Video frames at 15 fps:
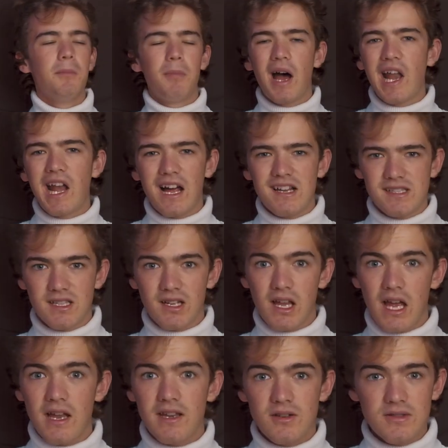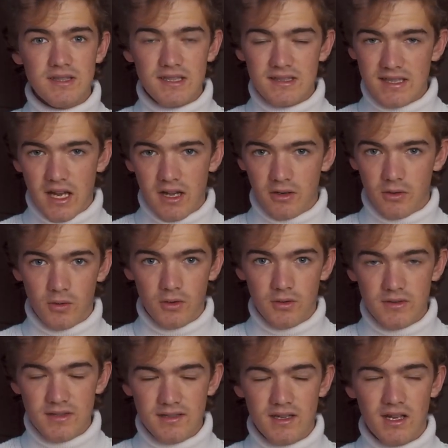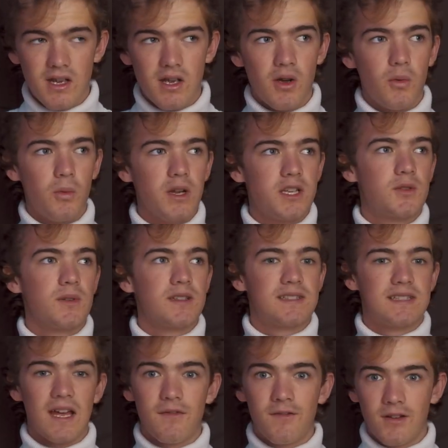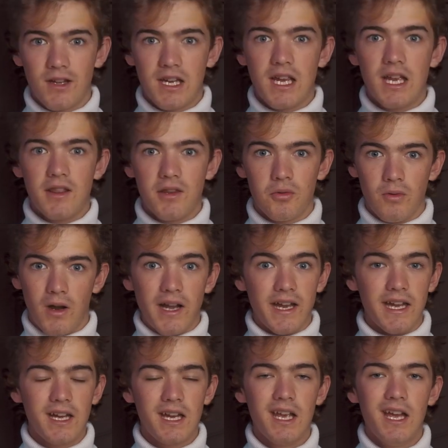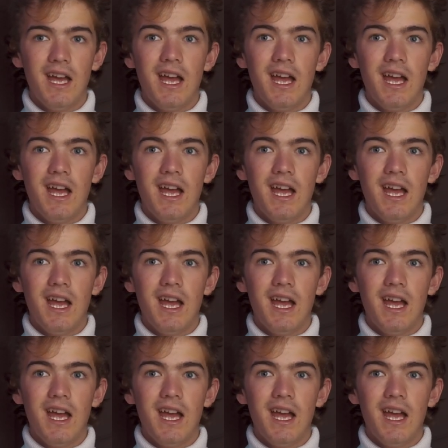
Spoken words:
But I still had UC Santa Cruz, which was definitely in the running.